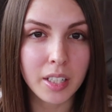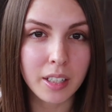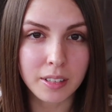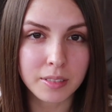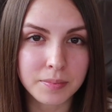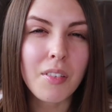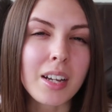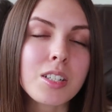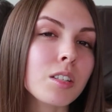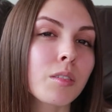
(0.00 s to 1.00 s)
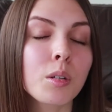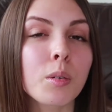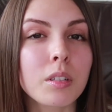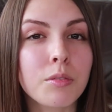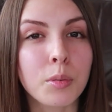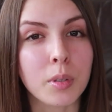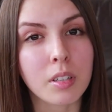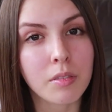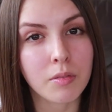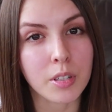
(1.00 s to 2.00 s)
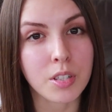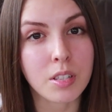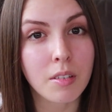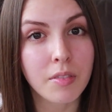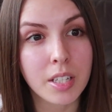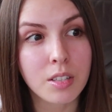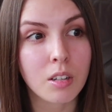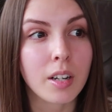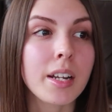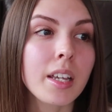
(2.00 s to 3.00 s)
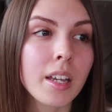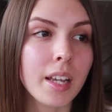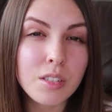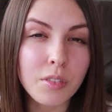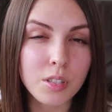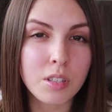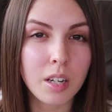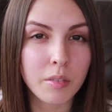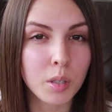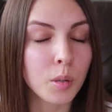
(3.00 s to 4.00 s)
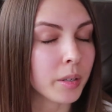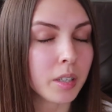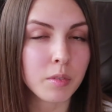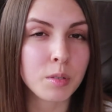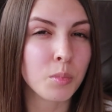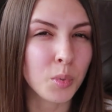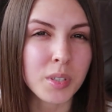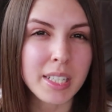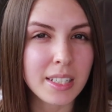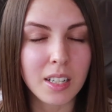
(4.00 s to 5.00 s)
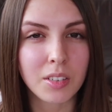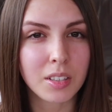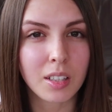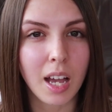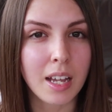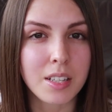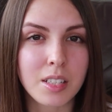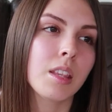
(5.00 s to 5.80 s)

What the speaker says: video. I've actually recorded 4 different versions of this already. Each version I recorded was more detailed than the last.